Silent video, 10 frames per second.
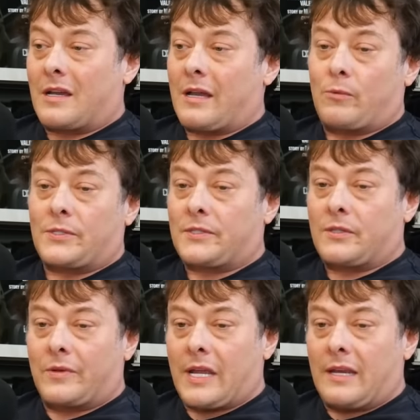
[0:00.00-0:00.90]
I wasn't
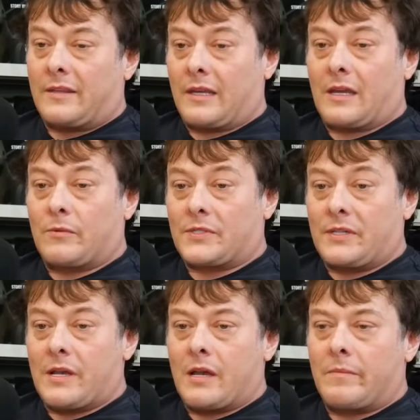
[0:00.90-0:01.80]
doing anything. I was
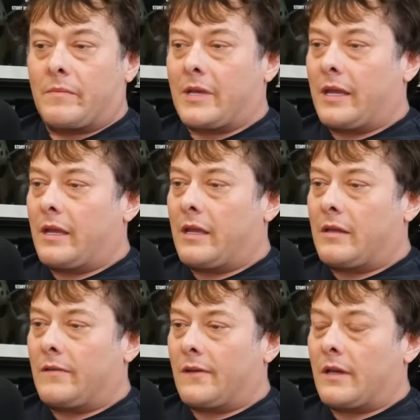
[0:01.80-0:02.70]
numb.
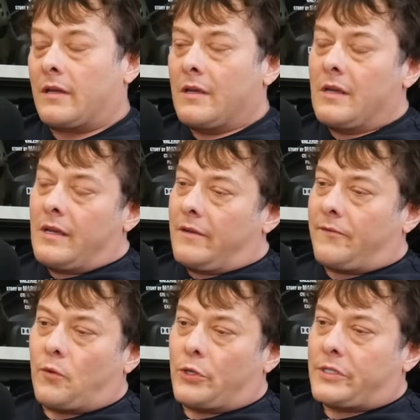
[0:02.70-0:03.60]
And
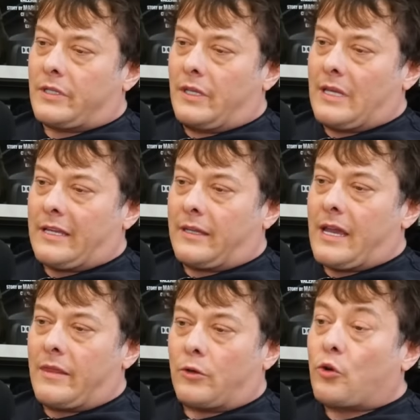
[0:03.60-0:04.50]
unfortunately, like,
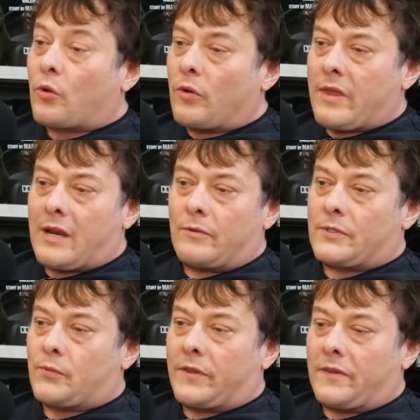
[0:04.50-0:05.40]
yeah, the girl that I
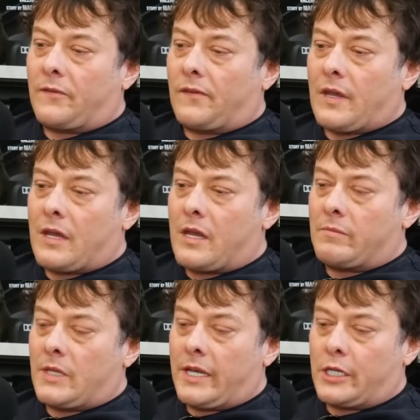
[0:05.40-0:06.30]
was with at the
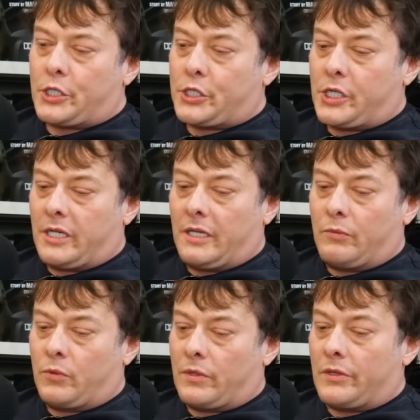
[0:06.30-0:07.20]
time, like,
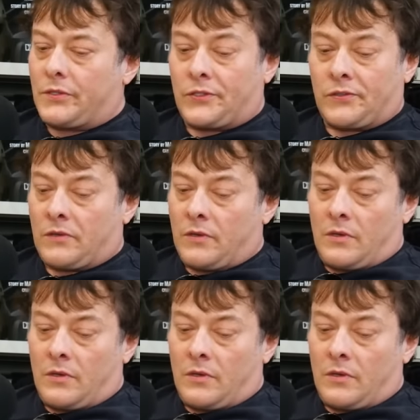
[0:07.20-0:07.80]
she was